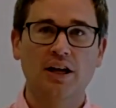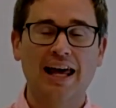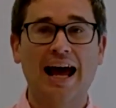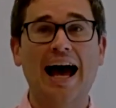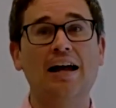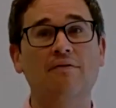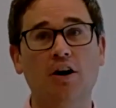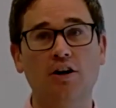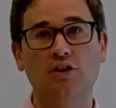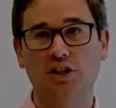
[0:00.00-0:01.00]
and had
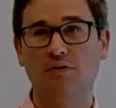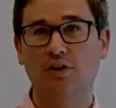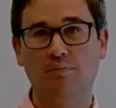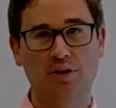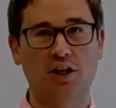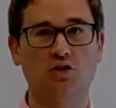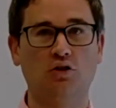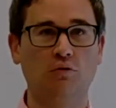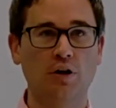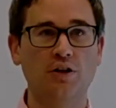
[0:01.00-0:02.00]
very significant
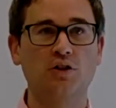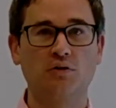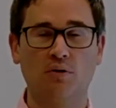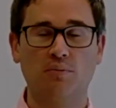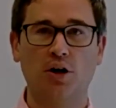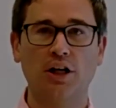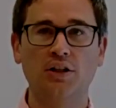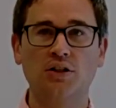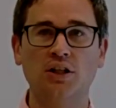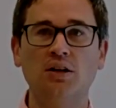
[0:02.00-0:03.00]
potential risks for
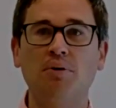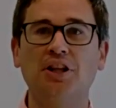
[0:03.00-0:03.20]
markets,